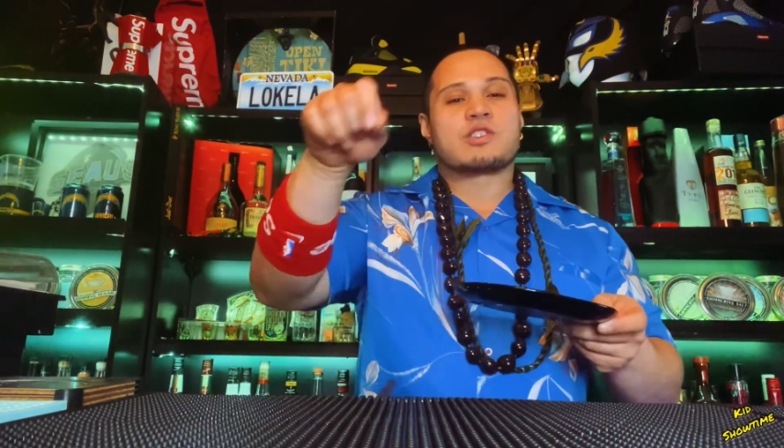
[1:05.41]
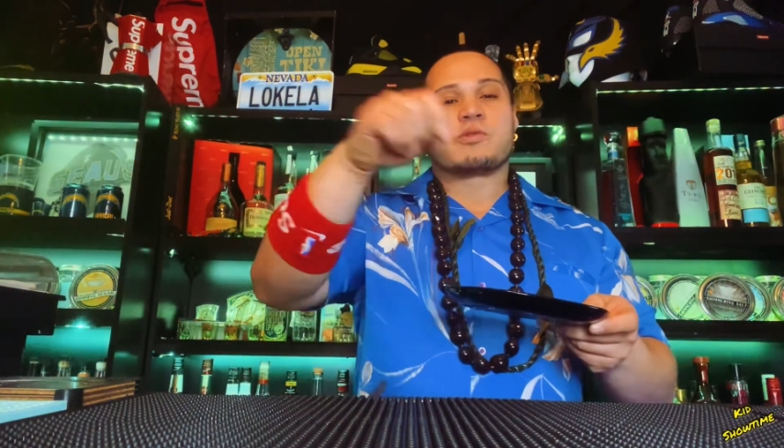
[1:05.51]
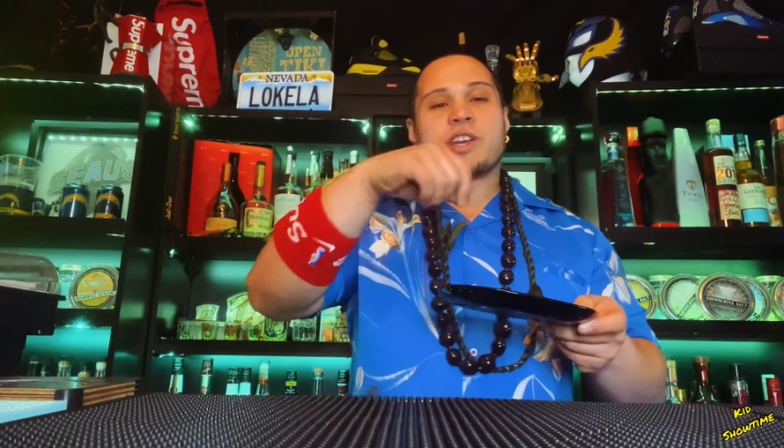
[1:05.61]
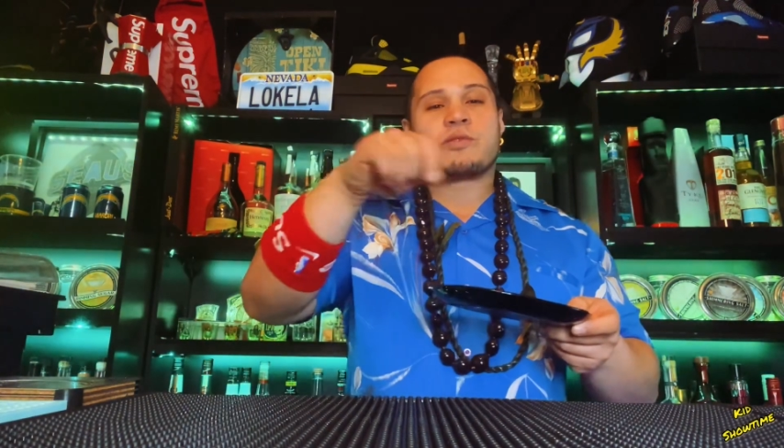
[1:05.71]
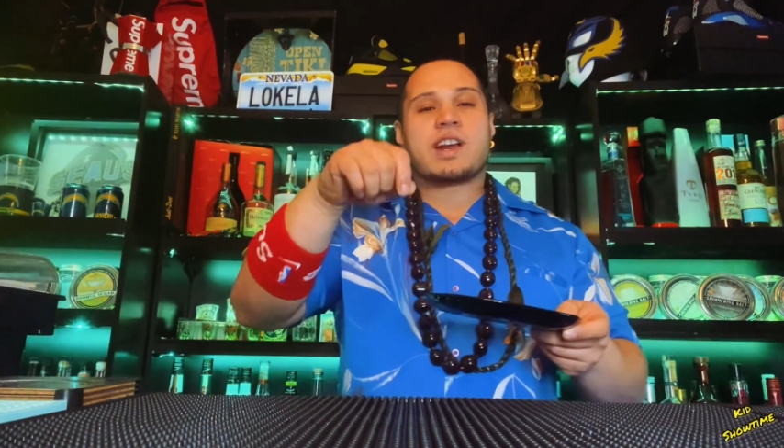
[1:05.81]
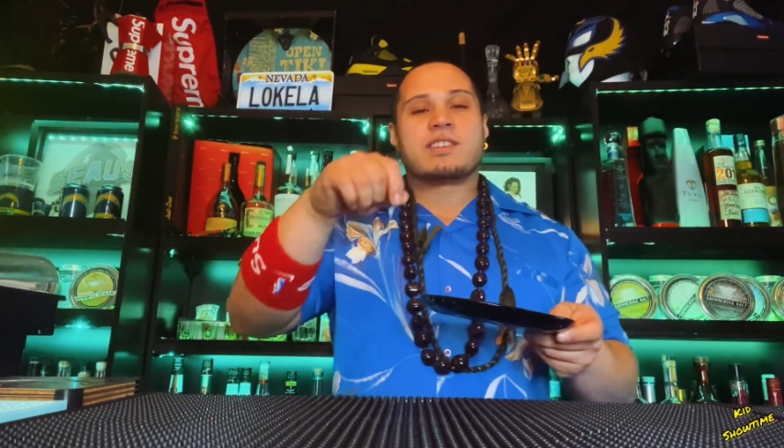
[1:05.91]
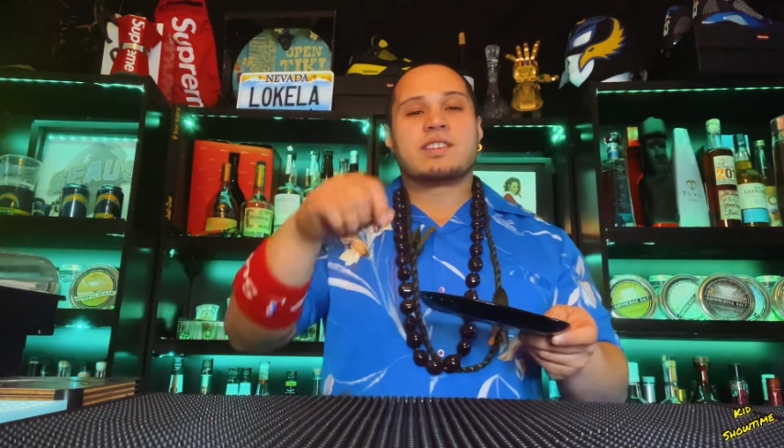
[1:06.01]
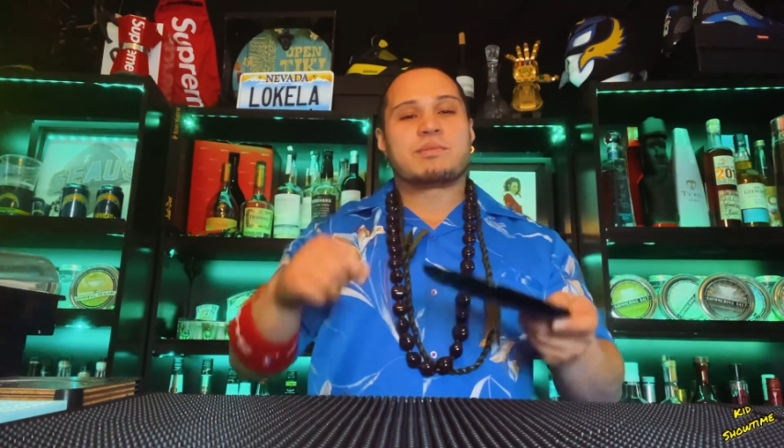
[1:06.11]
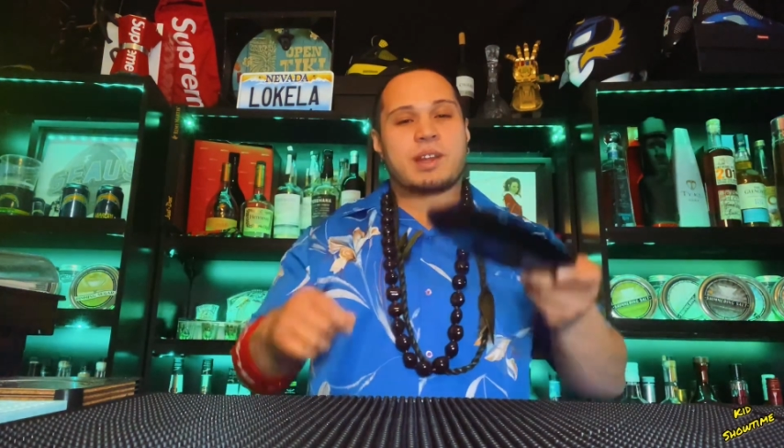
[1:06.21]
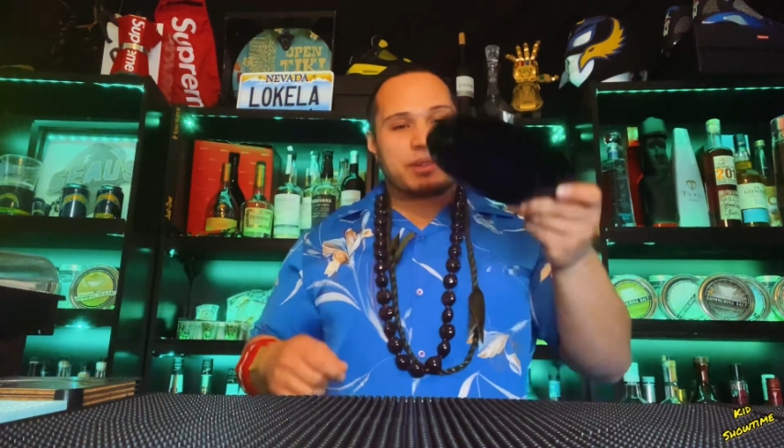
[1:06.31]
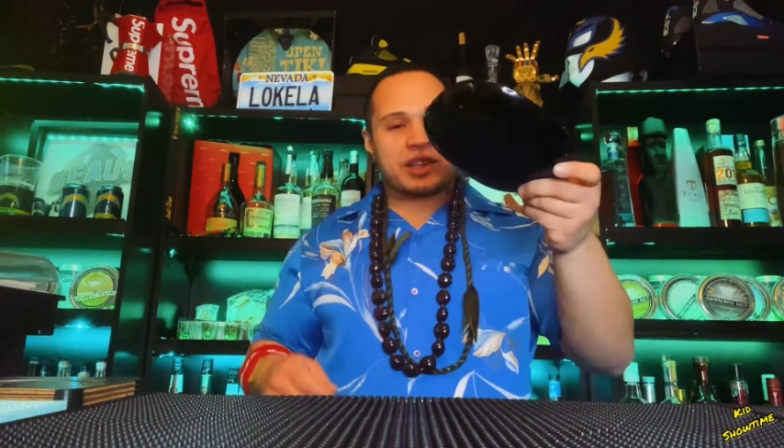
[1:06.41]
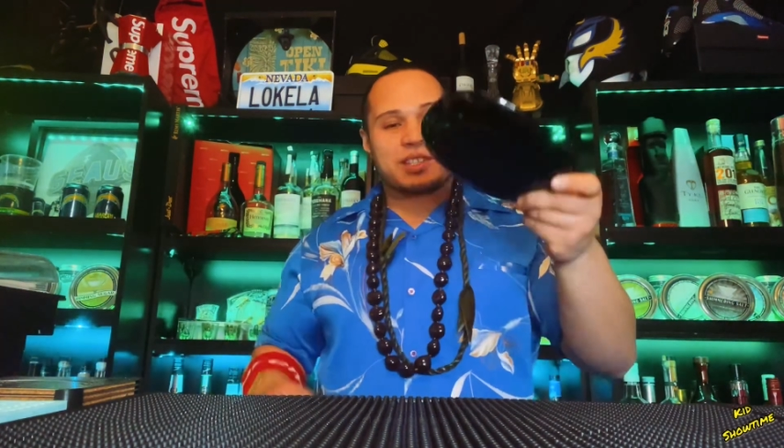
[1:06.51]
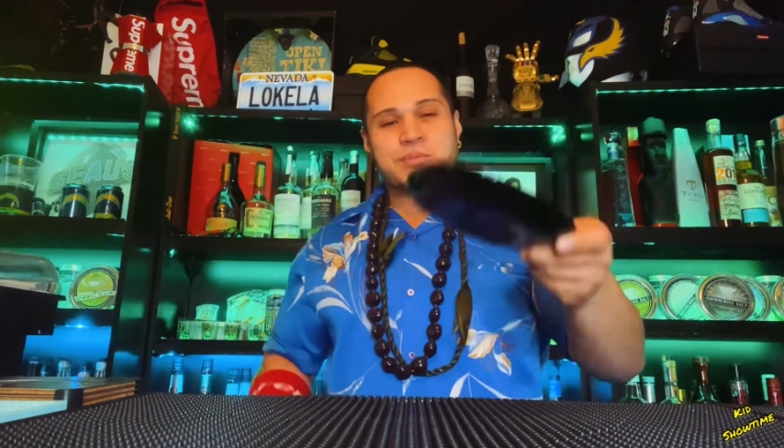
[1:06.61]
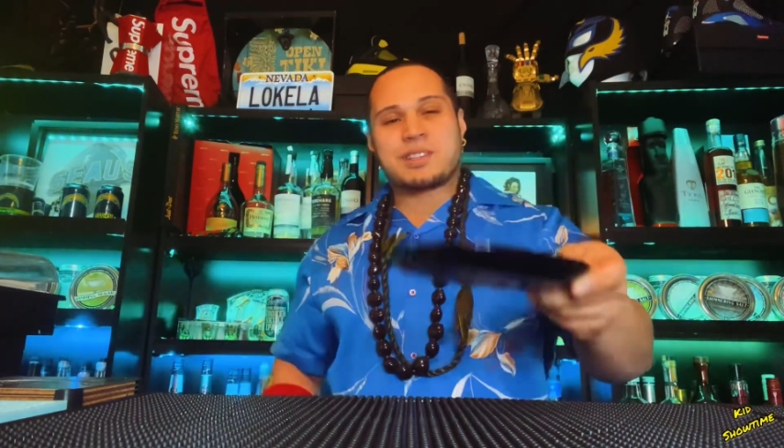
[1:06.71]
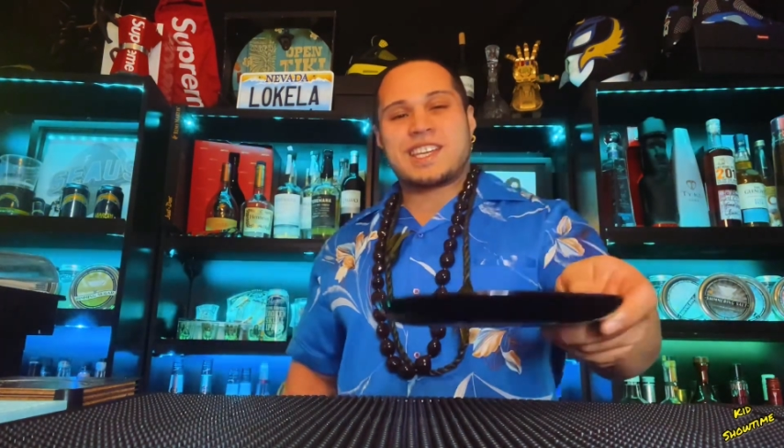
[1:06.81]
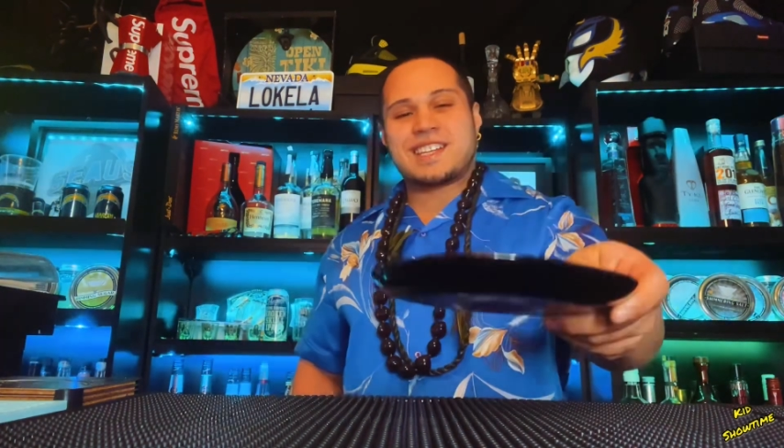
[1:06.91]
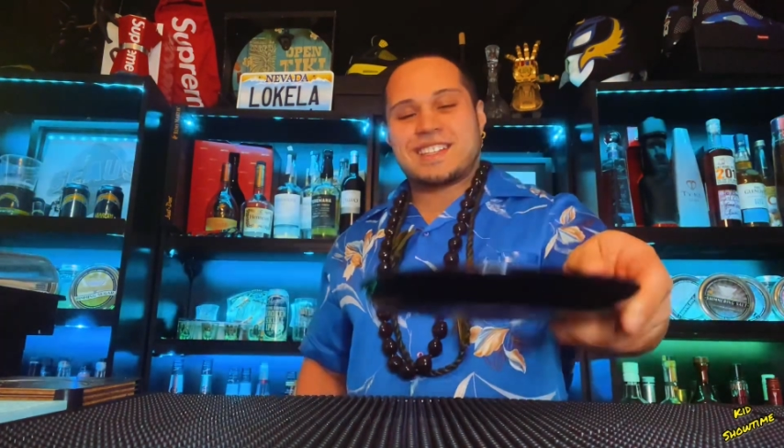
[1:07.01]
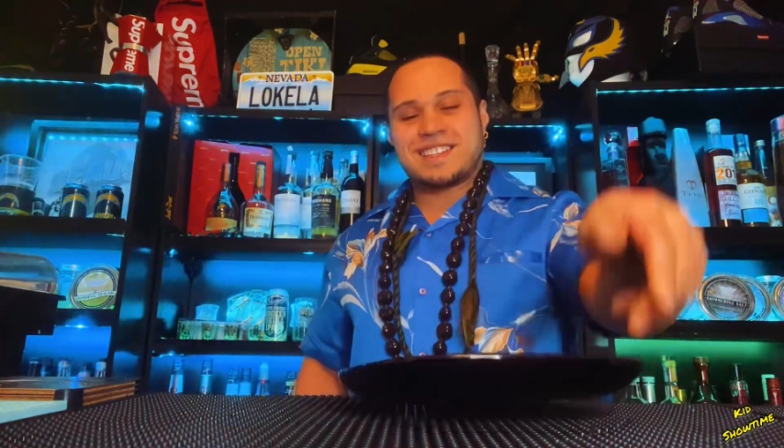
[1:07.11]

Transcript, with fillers: go right around it, but I'm gonna use a plate.